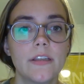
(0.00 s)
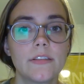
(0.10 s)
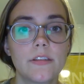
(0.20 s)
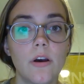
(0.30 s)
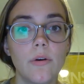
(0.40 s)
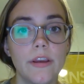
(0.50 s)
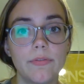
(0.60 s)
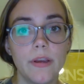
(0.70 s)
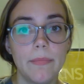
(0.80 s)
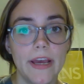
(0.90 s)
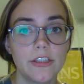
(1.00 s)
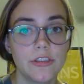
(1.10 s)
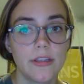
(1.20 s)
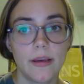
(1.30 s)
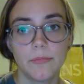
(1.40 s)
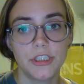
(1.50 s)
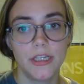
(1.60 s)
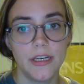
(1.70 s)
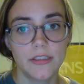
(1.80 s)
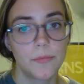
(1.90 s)
So if we imagine that
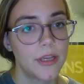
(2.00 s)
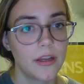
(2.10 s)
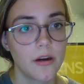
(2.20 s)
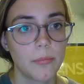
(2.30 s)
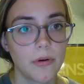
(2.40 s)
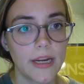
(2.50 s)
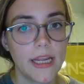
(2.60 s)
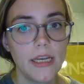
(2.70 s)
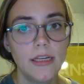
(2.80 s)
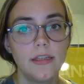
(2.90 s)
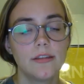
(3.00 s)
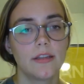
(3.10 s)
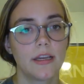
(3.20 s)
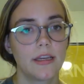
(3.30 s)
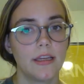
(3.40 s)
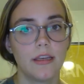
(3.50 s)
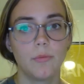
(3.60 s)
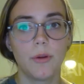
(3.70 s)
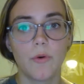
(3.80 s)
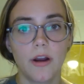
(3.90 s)
machine as being our brain, and
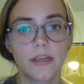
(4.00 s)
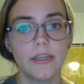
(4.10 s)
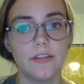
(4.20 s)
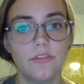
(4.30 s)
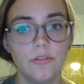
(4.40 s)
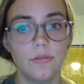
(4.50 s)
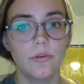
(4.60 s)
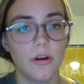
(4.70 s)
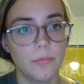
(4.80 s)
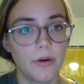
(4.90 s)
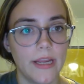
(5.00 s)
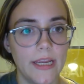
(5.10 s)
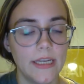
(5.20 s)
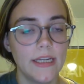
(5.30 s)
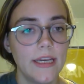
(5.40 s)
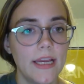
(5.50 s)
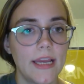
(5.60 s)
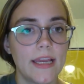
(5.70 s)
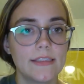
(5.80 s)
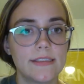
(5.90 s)
we walk into our brain
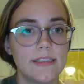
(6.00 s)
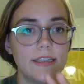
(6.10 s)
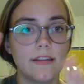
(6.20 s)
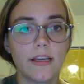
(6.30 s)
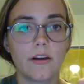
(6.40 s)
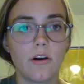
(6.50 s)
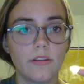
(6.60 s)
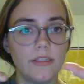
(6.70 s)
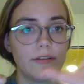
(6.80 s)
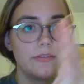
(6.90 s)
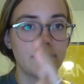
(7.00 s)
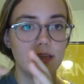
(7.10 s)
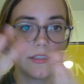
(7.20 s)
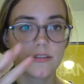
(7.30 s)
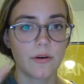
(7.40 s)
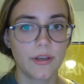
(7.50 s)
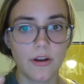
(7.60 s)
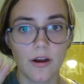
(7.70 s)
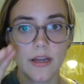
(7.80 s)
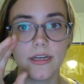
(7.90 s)
and see all the different things going
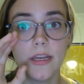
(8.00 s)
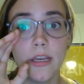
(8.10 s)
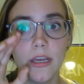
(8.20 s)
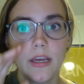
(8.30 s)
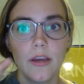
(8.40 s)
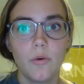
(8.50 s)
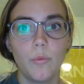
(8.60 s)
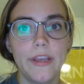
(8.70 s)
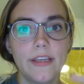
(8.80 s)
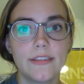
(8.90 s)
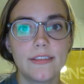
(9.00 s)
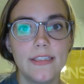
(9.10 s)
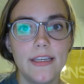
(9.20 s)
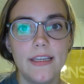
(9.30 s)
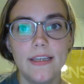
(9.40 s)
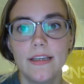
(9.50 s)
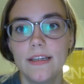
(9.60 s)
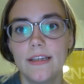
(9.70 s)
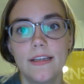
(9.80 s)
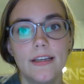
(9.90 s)
on, we could see
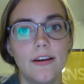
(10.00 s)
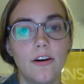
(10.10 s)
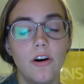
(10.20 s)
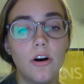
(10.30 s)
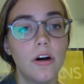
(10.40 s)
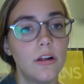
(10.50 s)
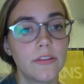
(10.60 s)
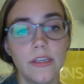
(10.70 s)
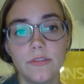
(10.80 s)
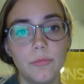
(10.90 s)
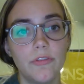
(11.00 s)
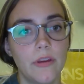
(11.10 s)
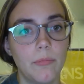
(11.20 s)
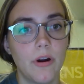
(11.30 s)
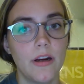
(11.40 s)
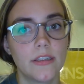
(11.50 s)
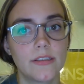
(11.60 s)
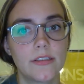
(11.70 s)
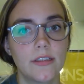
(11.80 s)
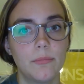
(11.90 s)
all these moving
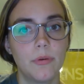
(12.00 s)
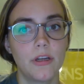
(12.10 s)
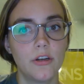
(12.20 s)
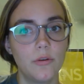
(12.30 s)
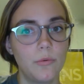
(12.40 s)
parts, but could